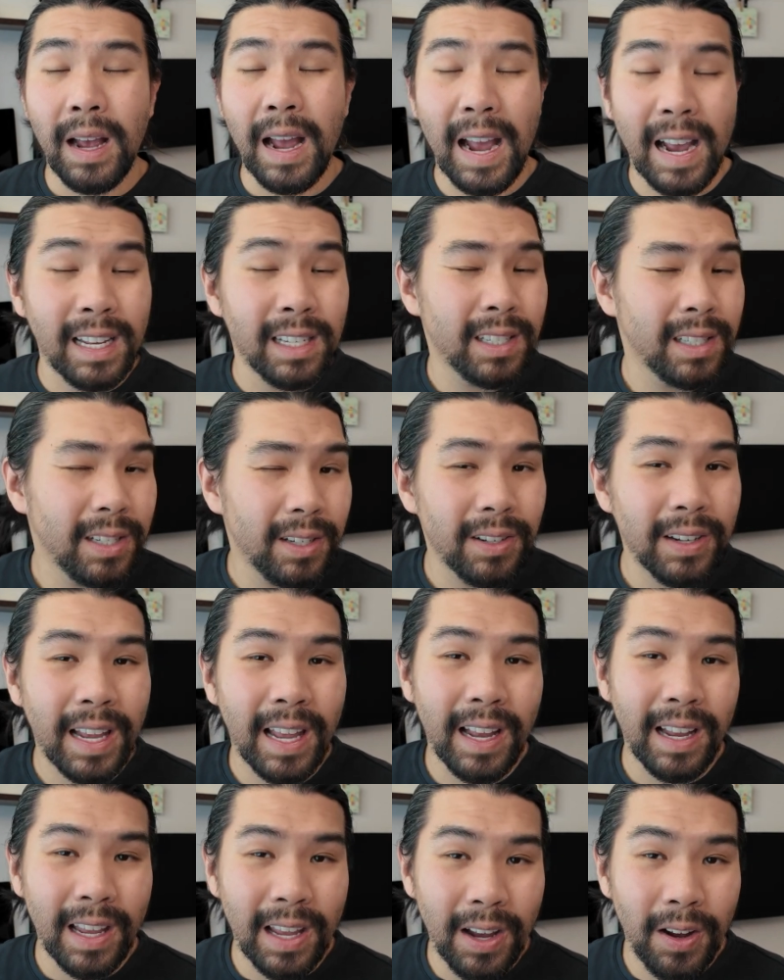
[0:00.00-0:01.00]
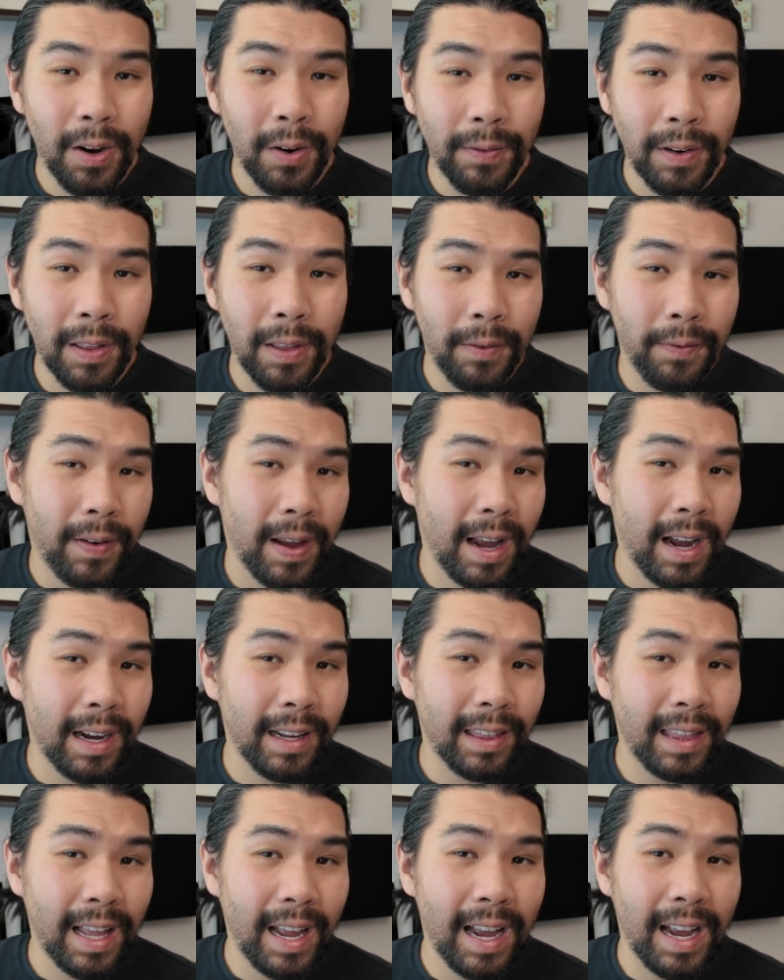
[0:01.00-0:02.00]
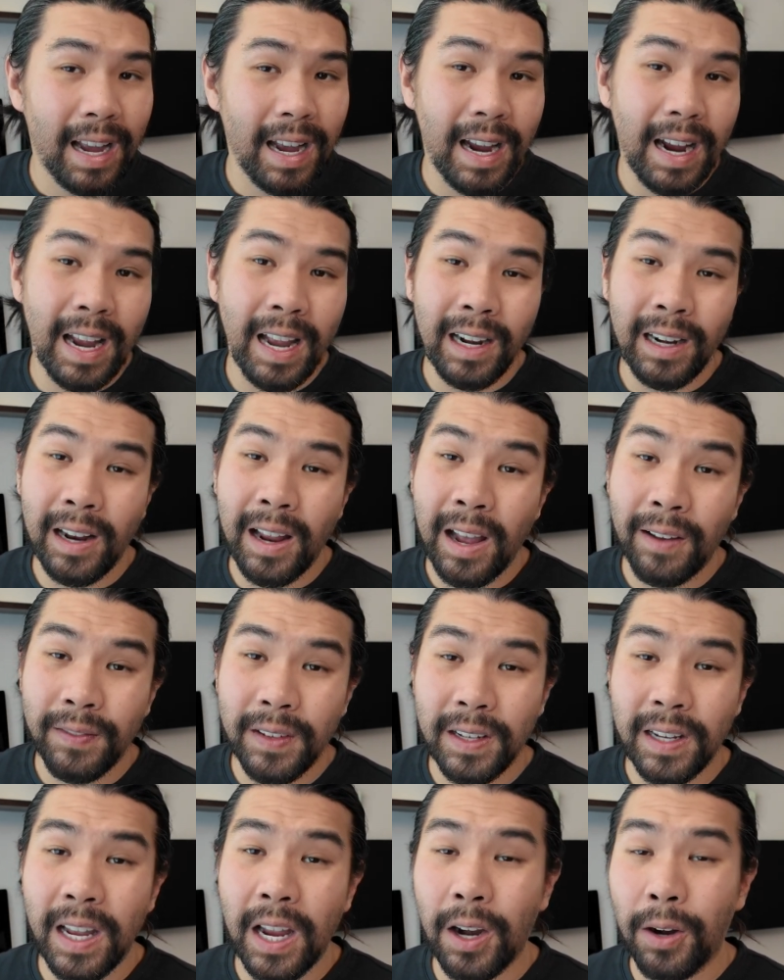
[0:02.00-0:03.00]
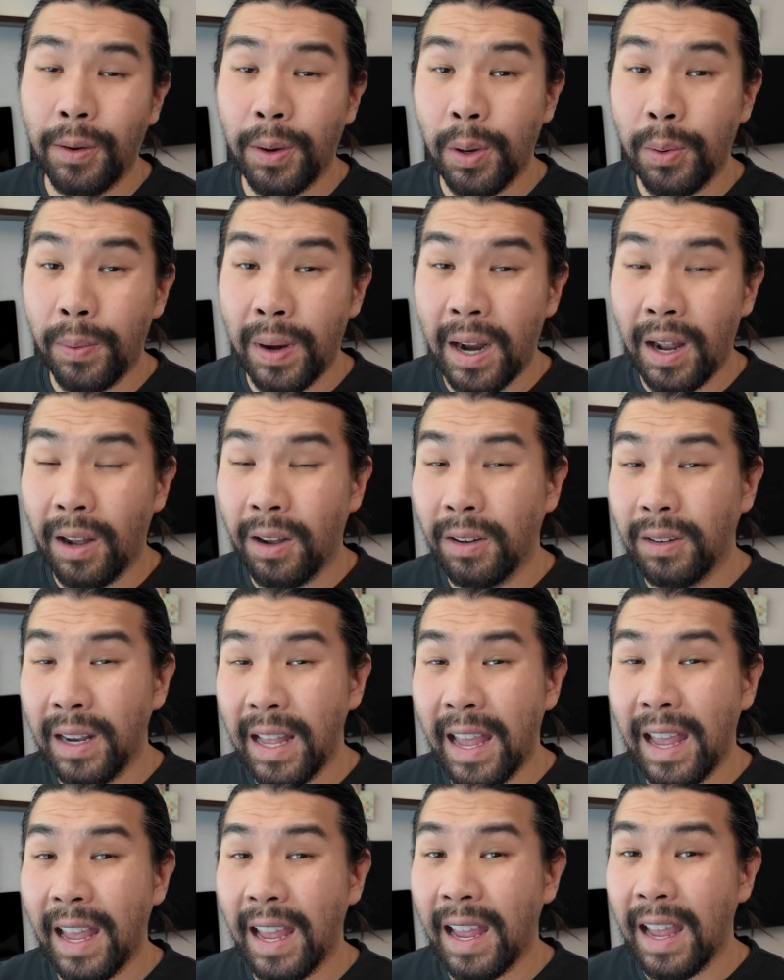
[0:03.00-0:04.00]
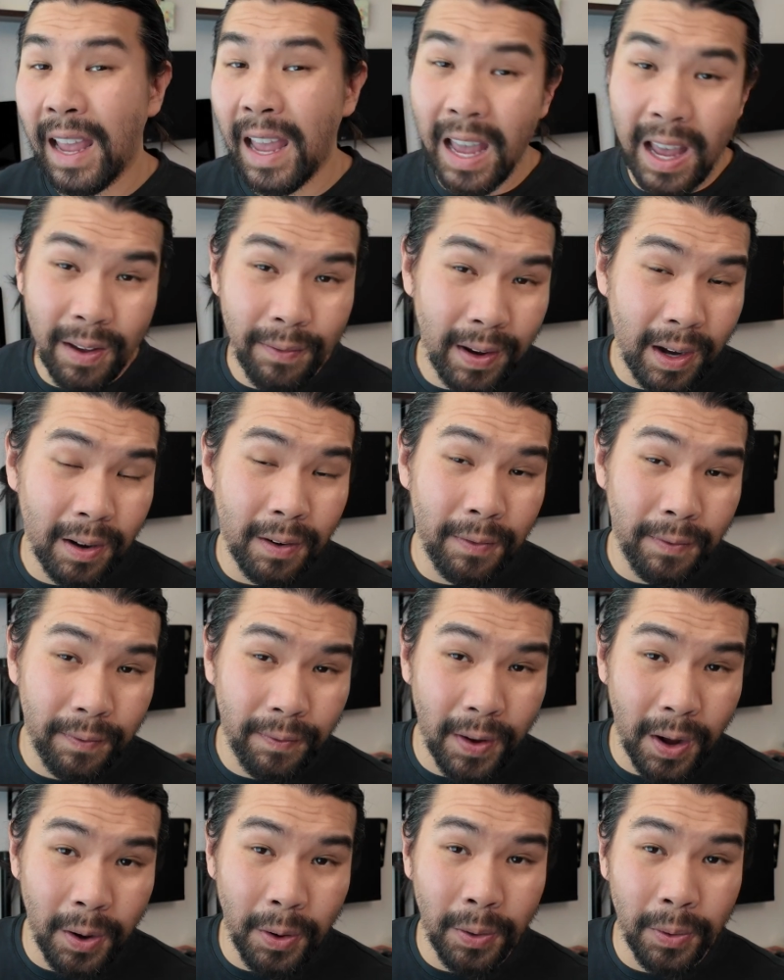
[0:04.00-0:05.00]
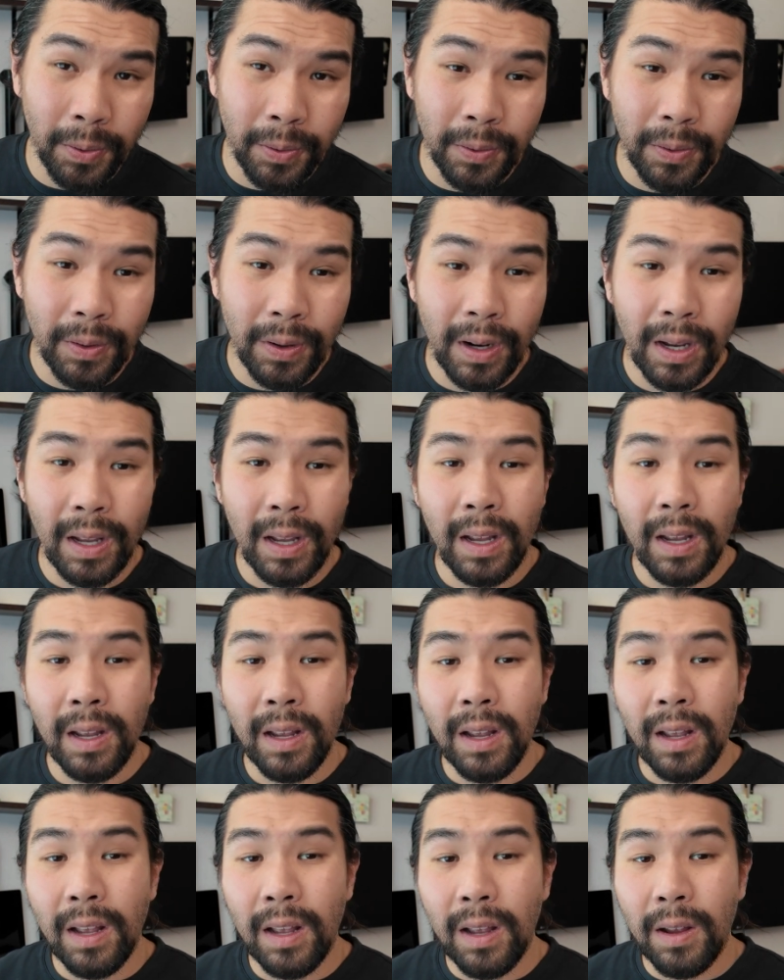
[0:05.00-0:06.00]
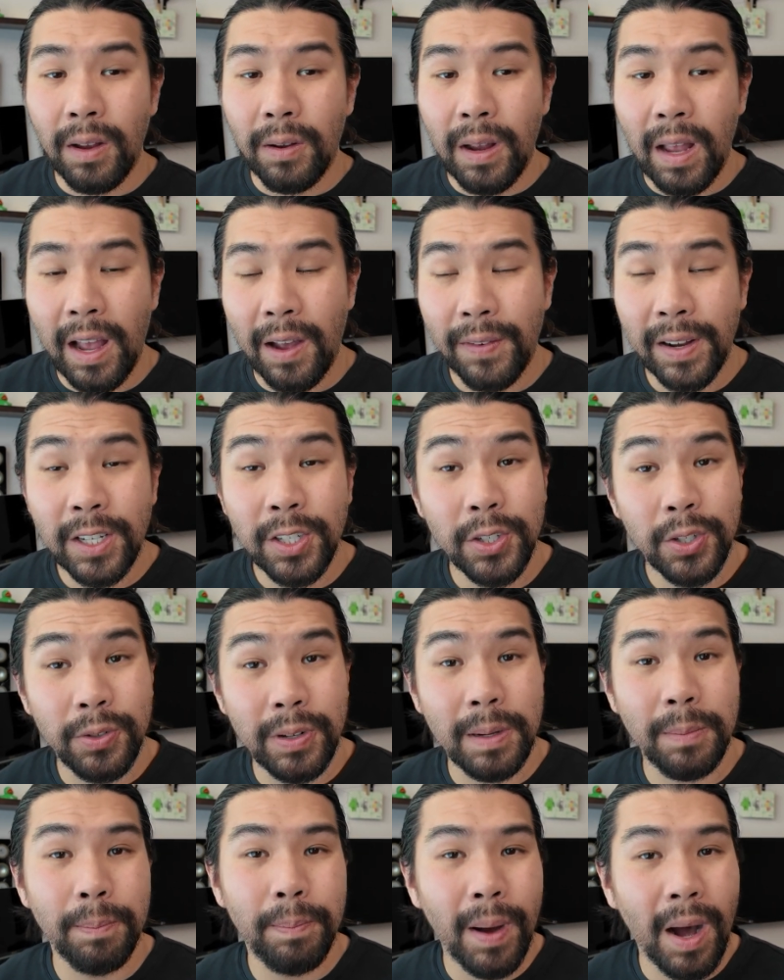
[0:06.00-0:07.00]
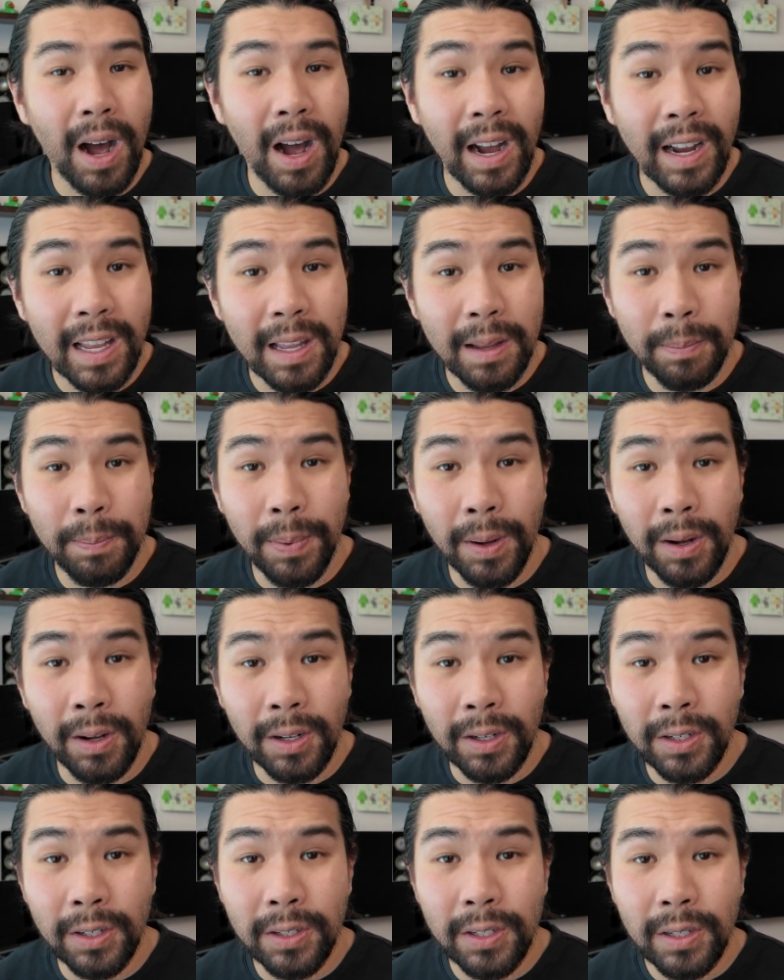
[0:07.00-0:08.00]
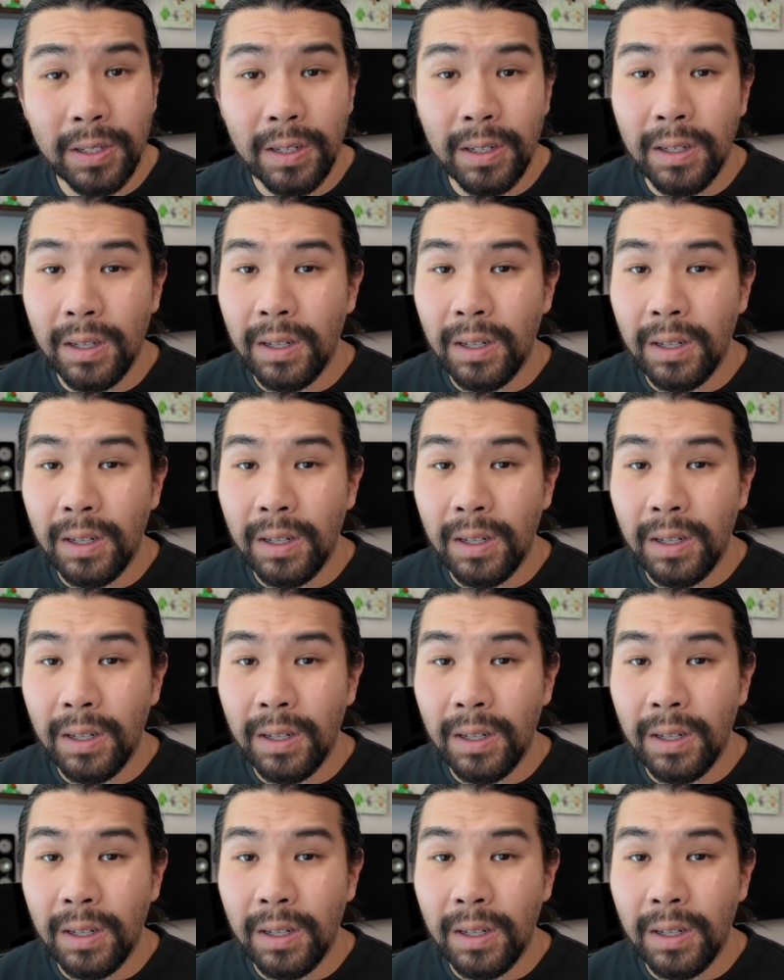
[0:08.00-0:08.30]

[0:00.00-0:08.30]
I still can't get over the fact that I'd have to carry around a heavier phone, have extreme pocket bulge,